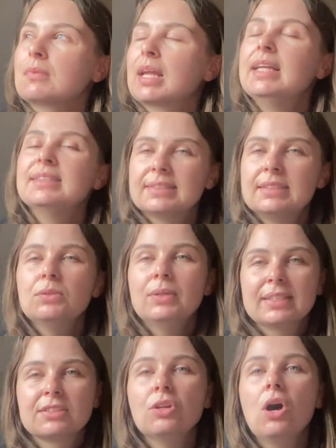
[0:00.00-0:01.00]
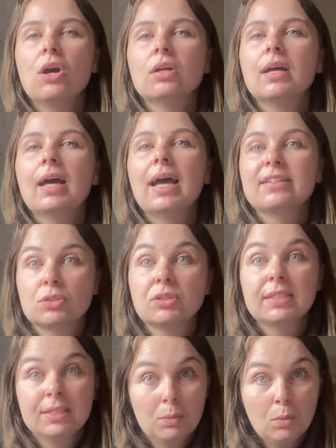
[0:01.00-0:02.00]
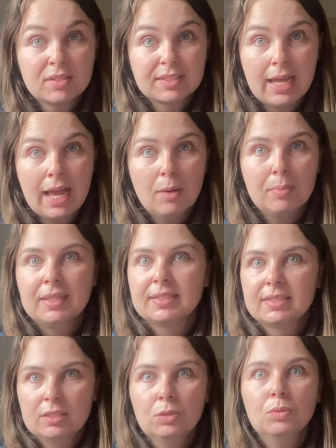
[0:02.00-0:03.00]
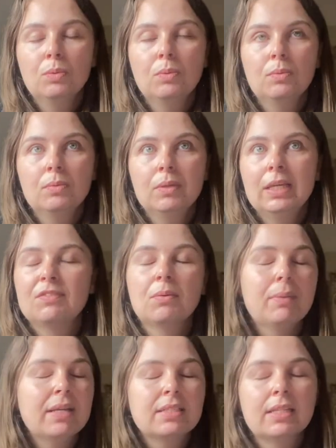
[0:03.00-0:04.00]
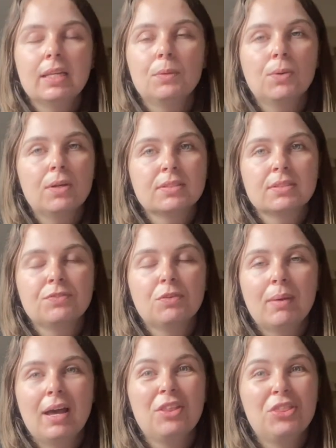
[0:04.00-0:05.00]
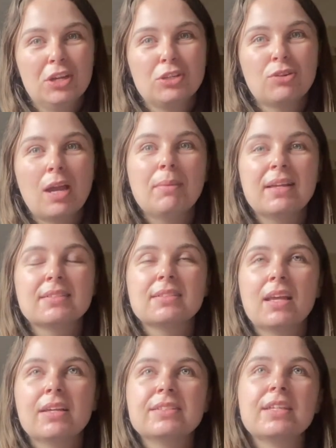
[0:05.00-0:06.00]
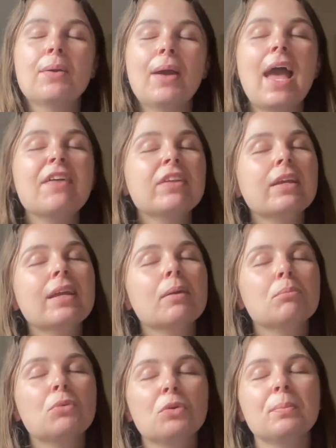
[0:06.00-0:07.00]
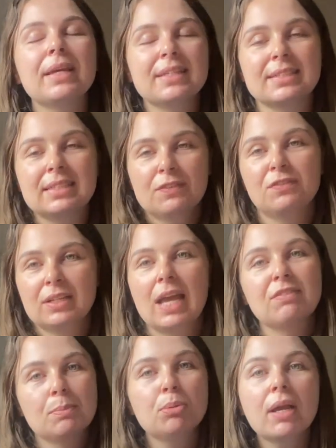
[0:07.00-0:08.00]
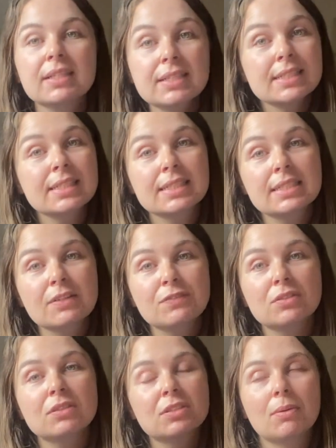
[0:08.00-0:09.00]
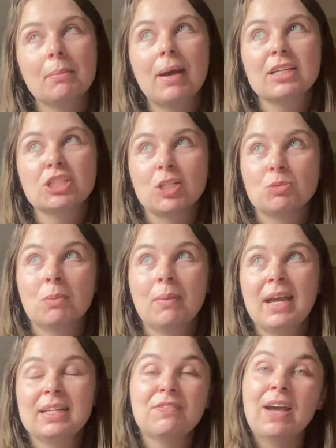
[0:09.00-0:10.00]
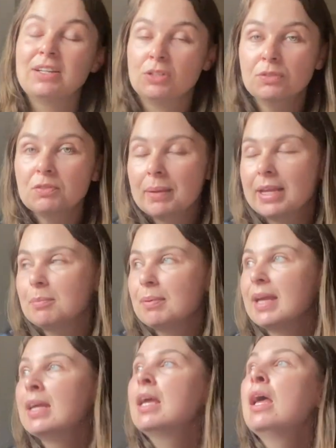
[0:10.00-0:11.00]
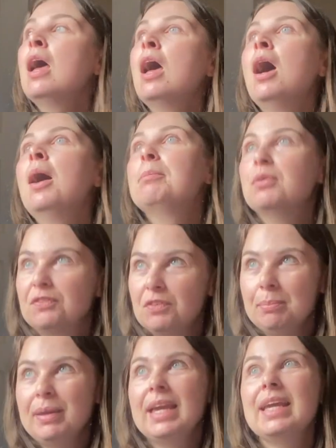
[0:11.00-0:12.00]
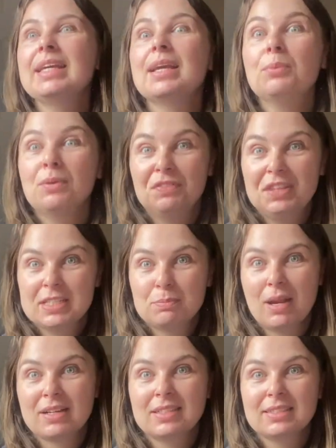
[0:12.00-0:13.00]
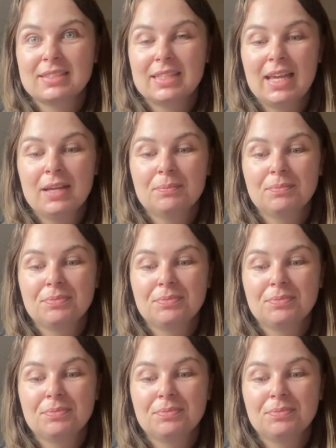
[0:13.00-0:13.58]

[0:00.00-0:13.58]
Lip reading: it's not as good as it was now, but it's still even better than it was for my third trimester. So every mum is different, every pregnancy is different, so I might change my mind if I had another baby. But for me, with this pregnancy,